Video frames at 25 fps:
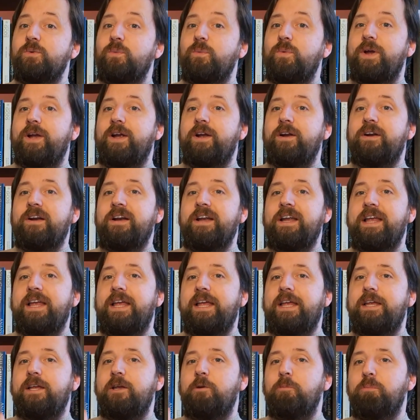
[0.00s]
where
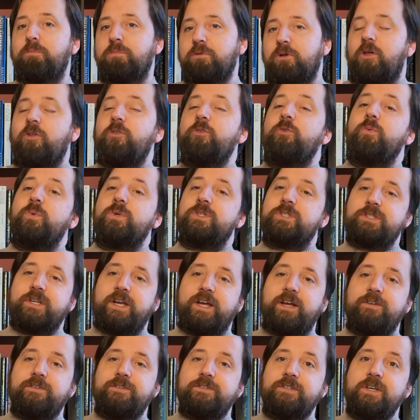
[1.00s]
a blot was
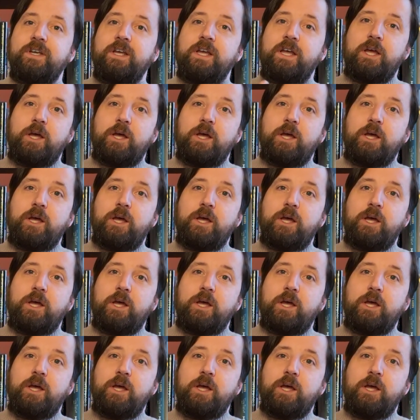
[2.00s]
held.